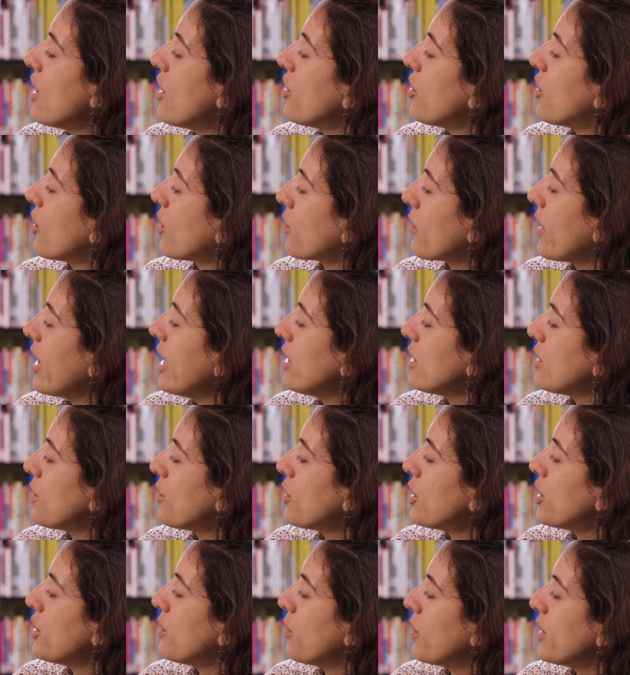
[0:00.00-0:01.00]
the great
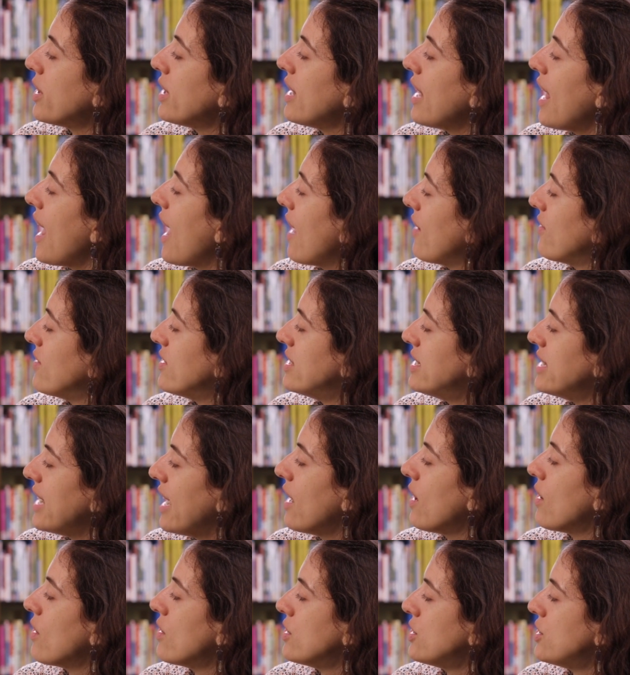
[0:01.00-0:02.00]
lord wouldn't have
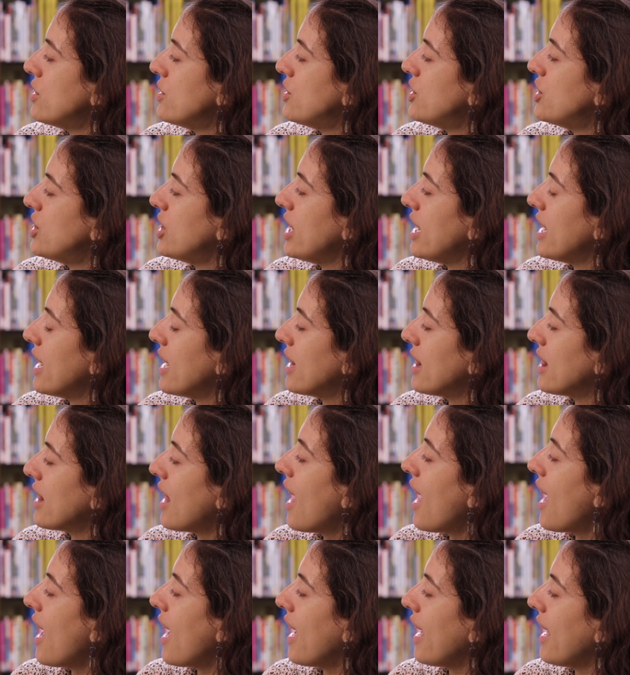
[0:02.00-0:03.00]
dared to cheat and
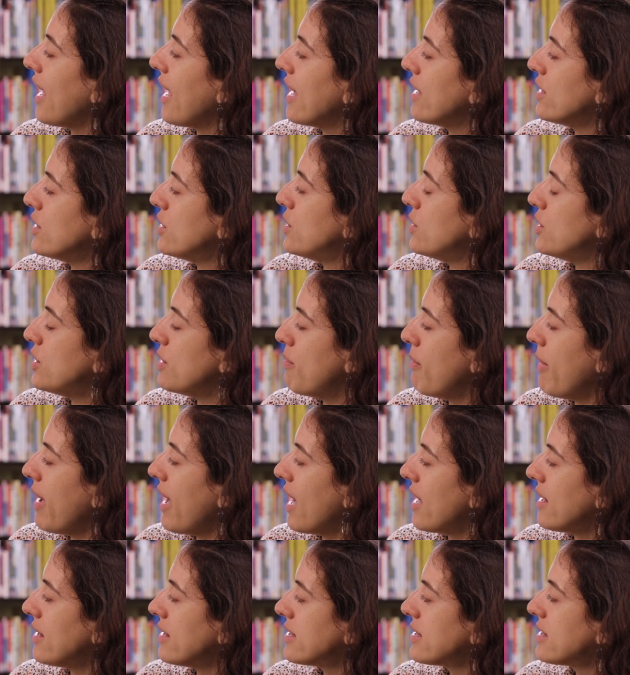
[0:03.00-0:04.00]
lie and to
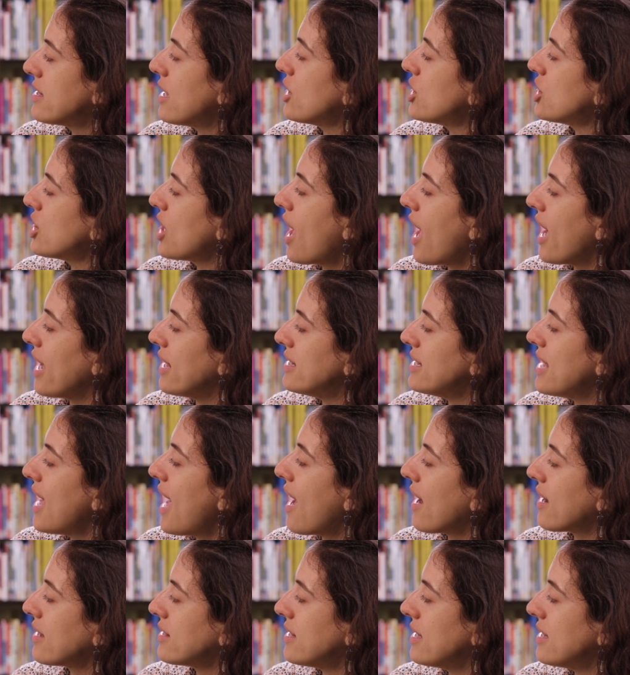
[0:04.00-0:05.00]
demand such high
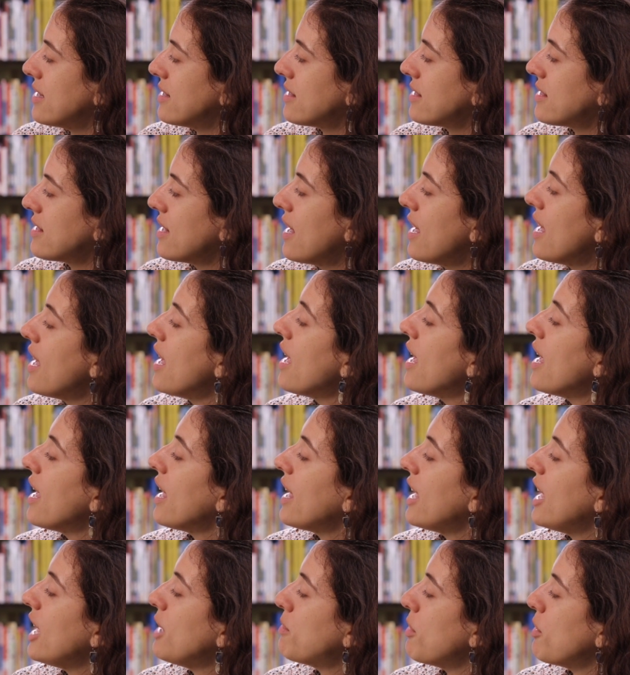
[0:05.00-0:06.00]
taxes.
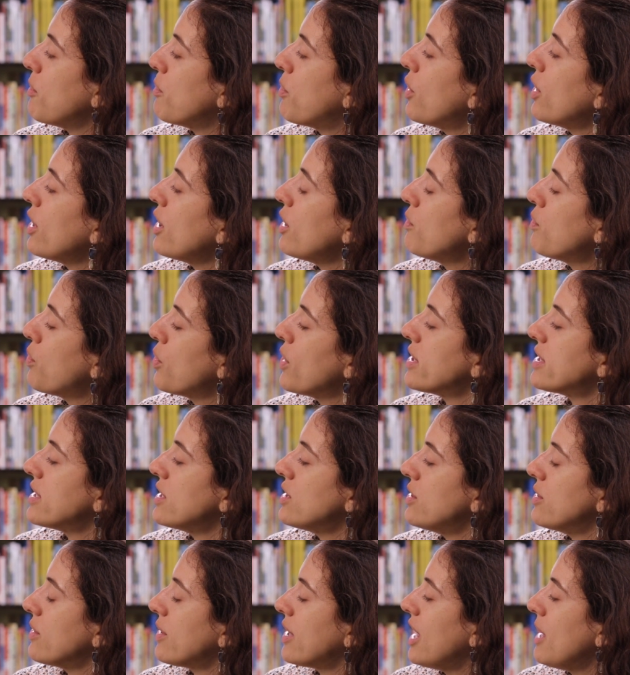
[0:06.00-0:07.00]
He'd been put in
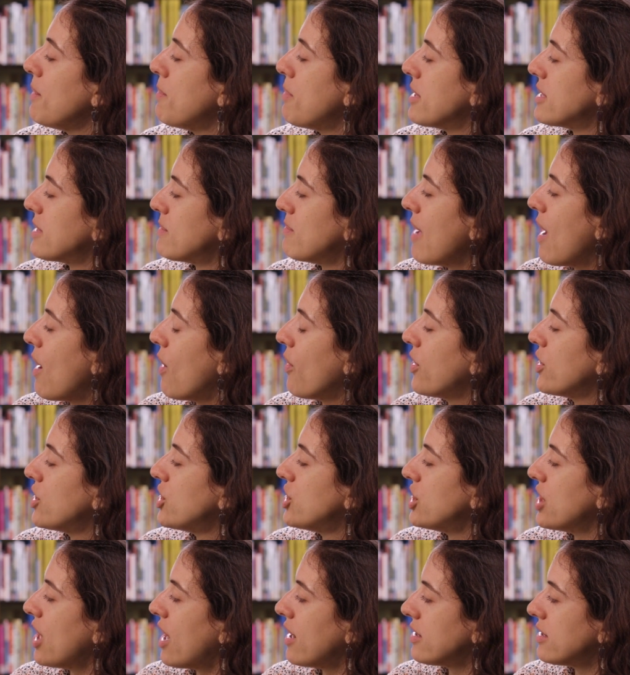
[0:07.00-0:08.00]
prison to keep his mouth
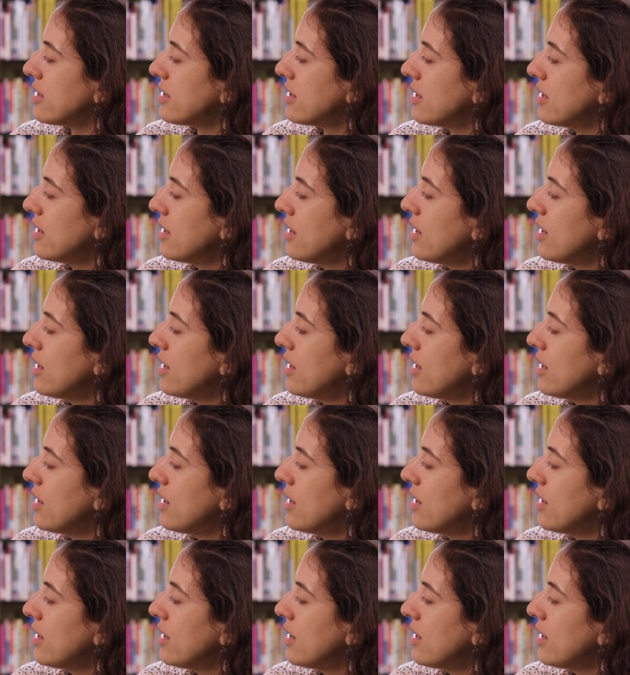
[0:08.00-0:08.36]
shut.